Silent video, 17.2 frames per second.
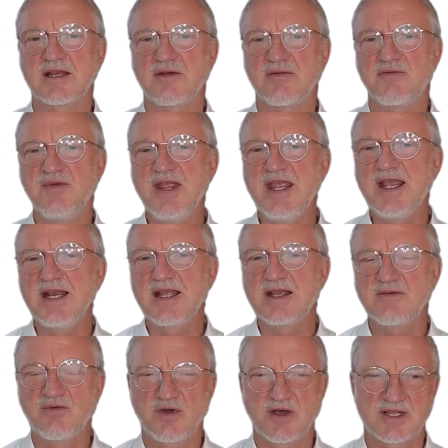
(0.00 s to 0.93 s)
a
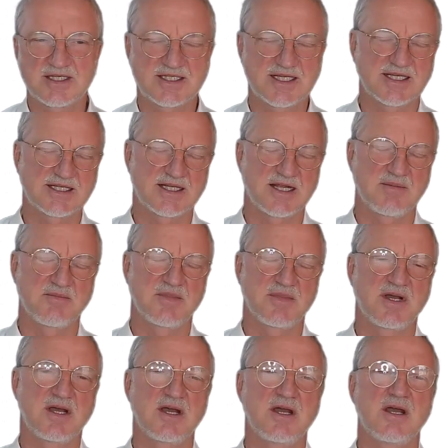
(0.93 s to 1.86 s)
feeling for the system.
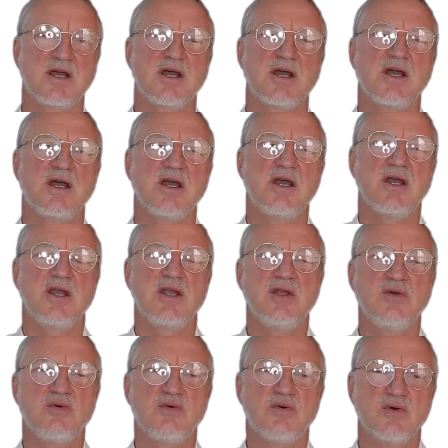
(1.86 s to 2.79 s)

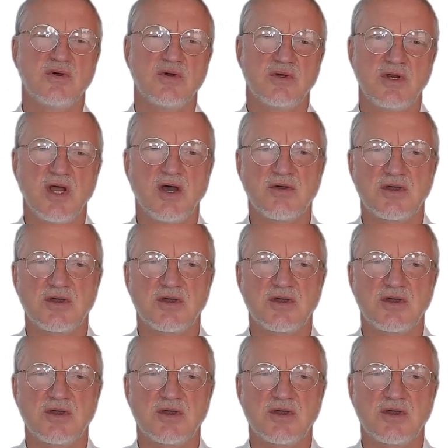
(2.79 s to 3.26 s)
You know